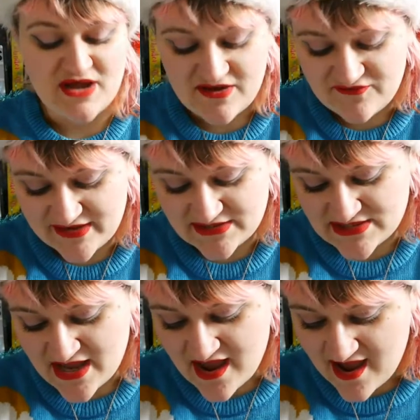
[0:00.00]
is
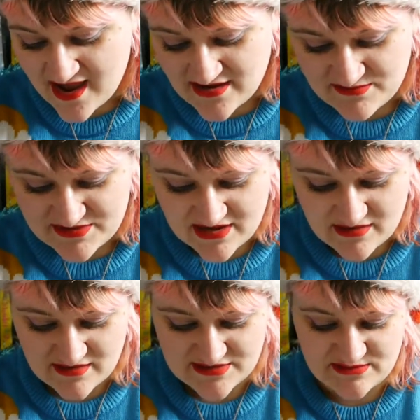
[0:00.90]
perfect. And I'm
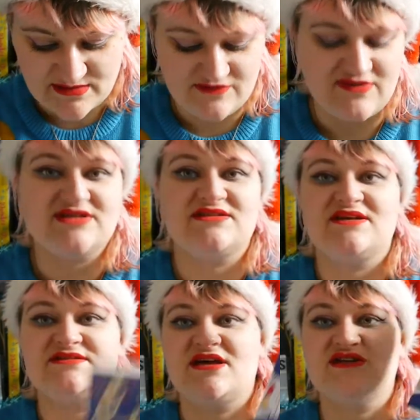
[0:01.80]
thinking I'm going to be
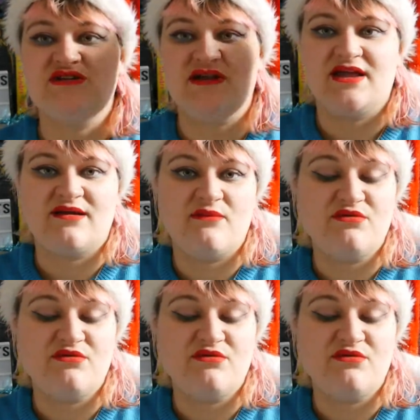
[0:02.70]
reading this actually.